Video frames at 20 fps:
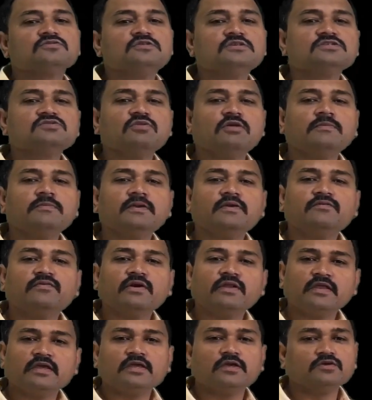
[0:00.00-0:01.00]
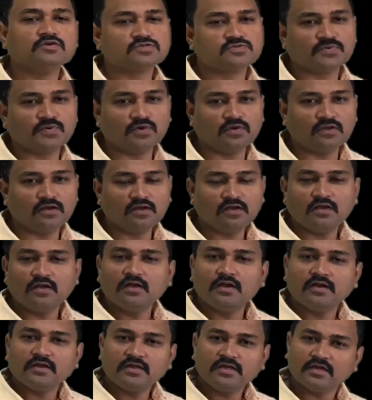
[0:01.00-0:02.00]
this will be very useful.
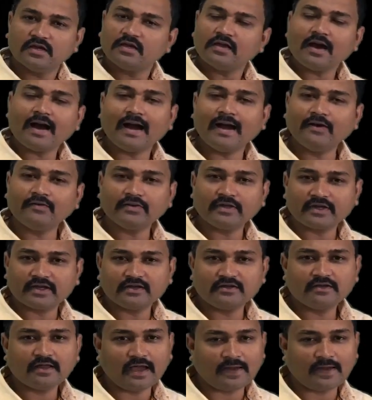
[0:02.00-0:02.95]
Here I have taken